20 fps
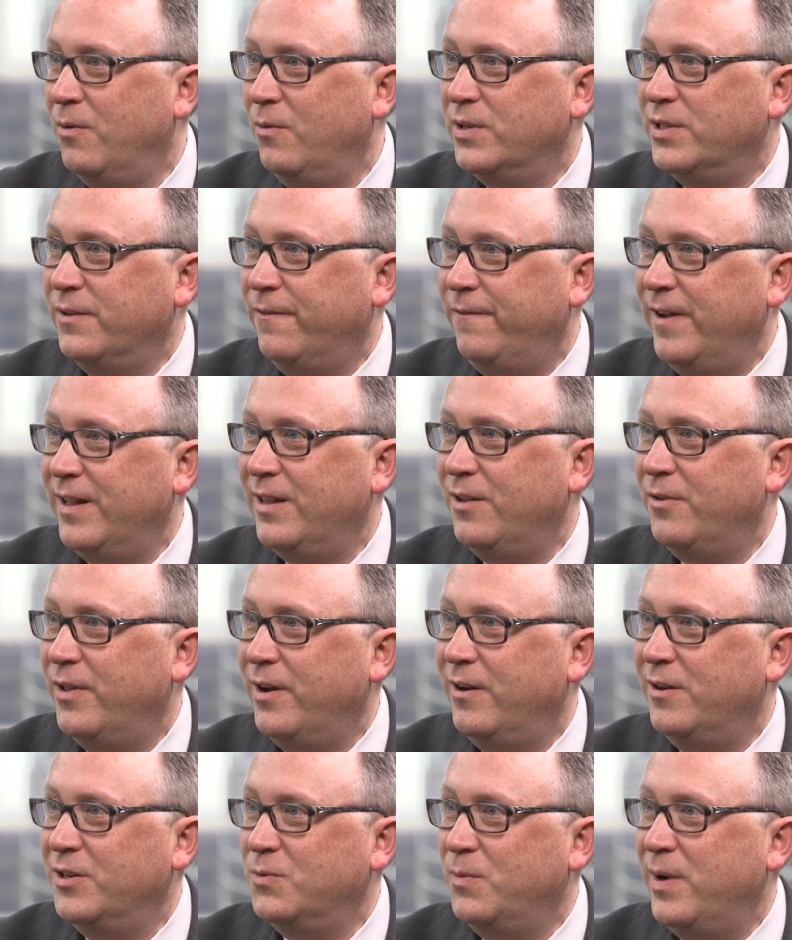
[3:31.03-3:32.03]
was a fellow
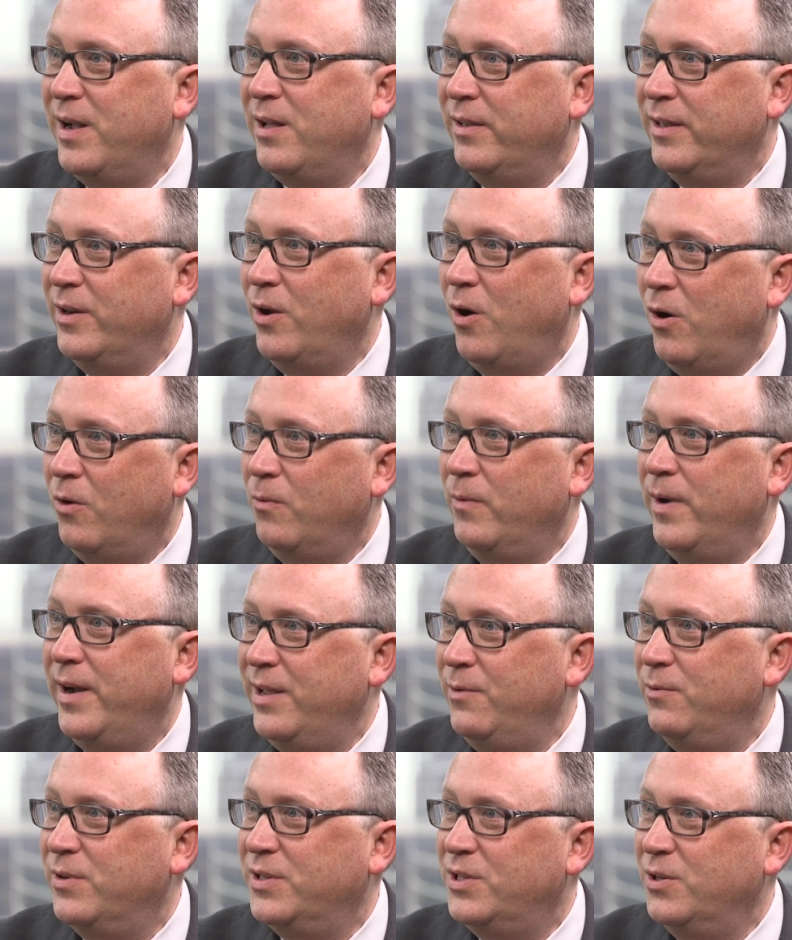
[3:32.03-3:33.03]
there as well and
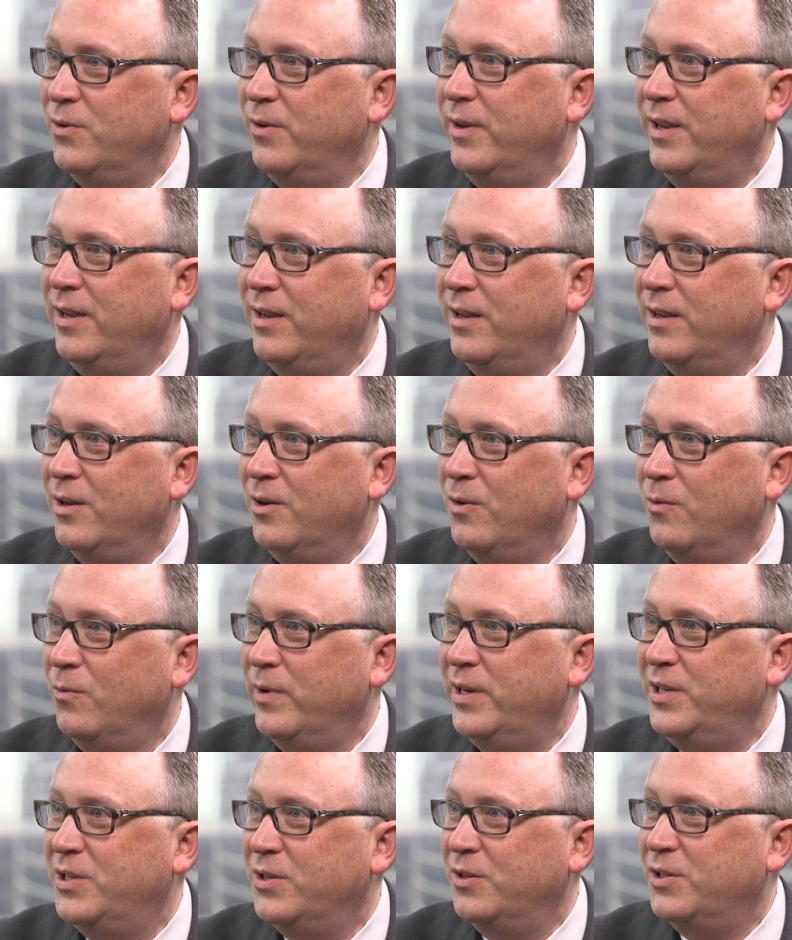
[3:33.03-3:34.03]
already was doing
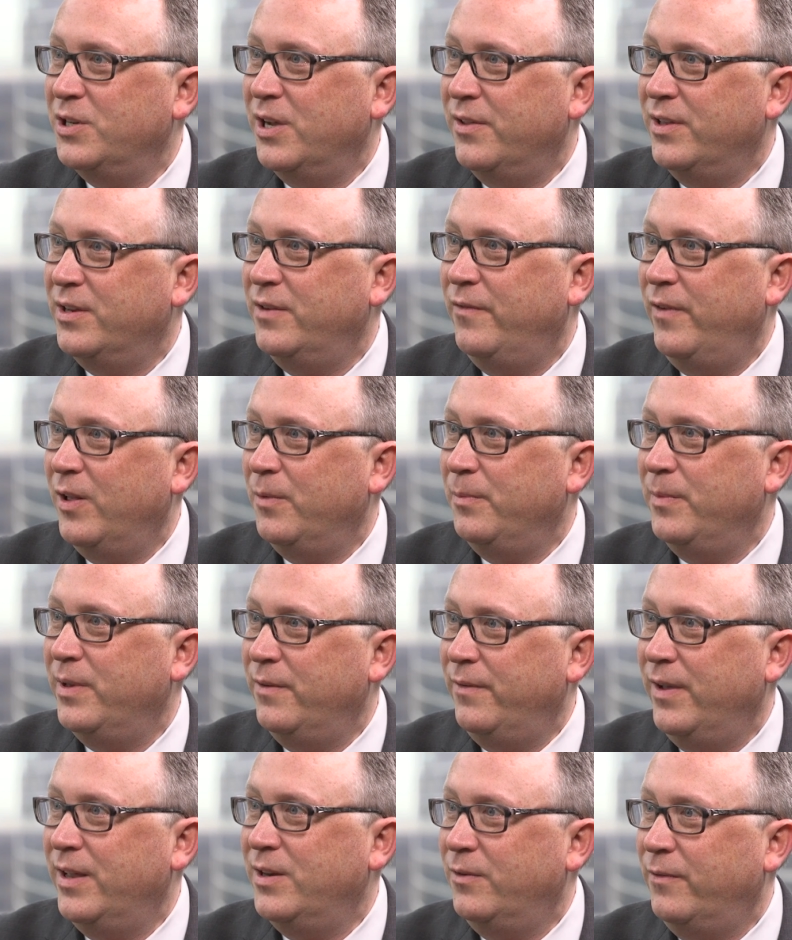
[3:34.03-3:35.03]
research on the development
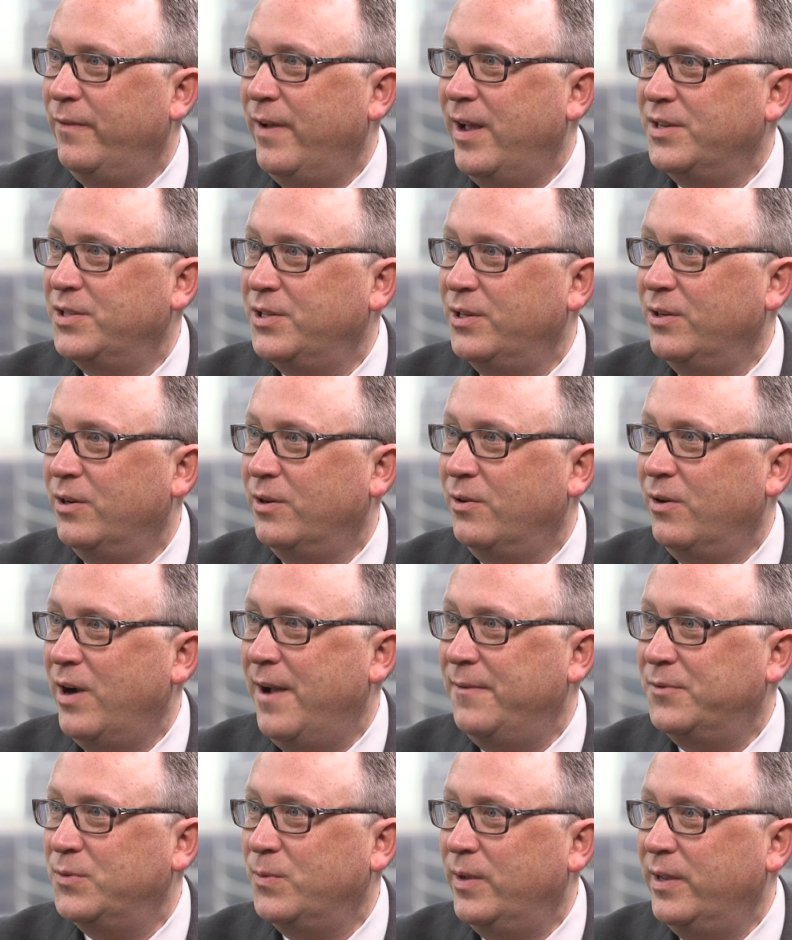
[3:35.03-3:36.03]
of endovascular
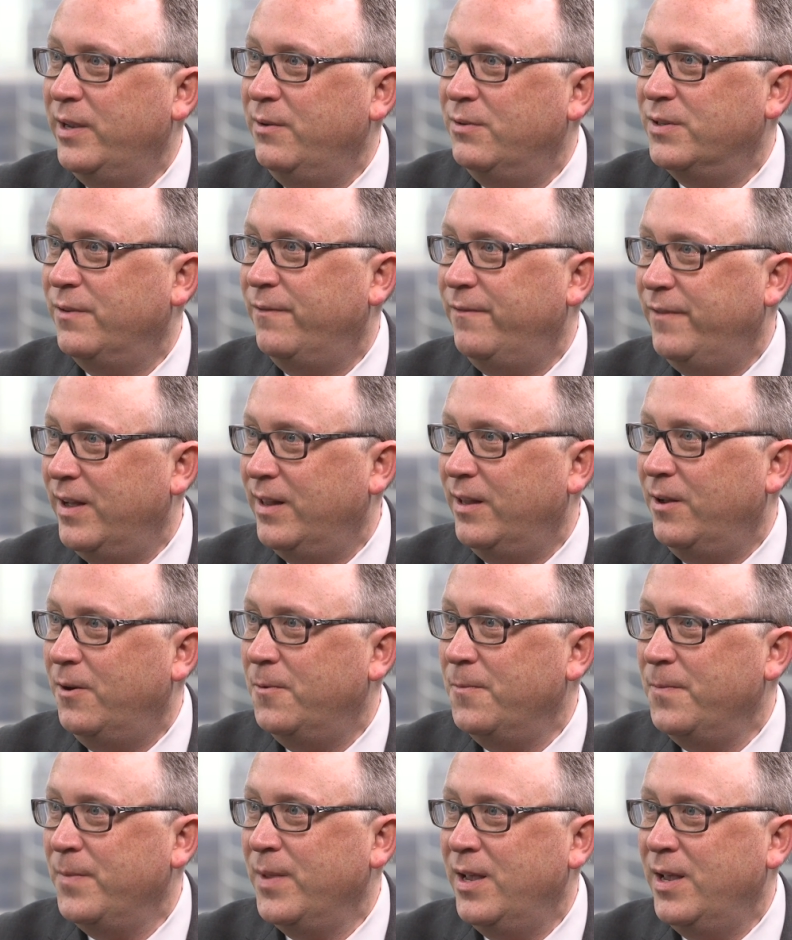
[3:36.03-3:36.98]
grafts while he was a fellow.